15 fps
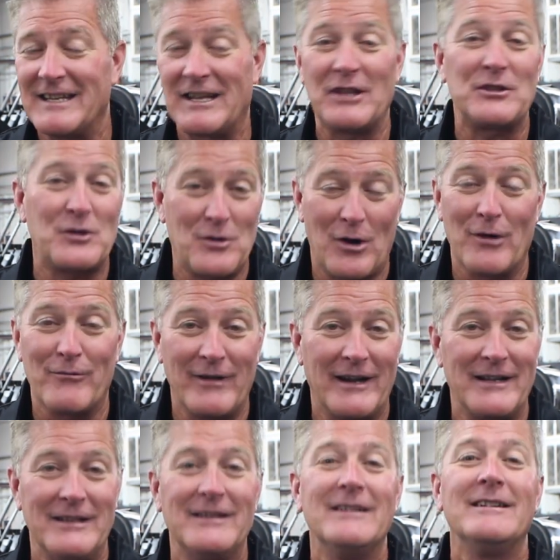to get the car
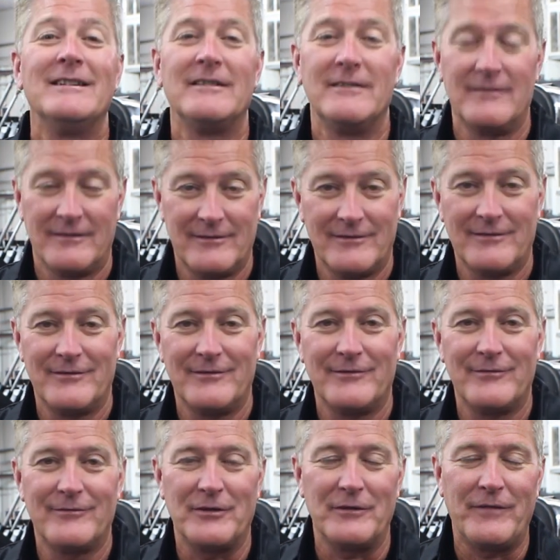ready
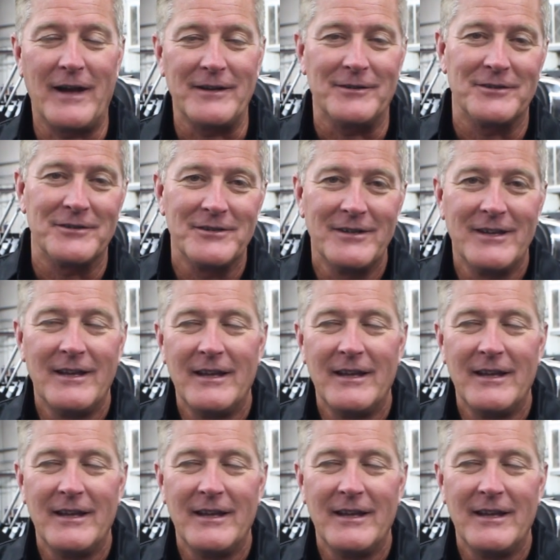for the finals.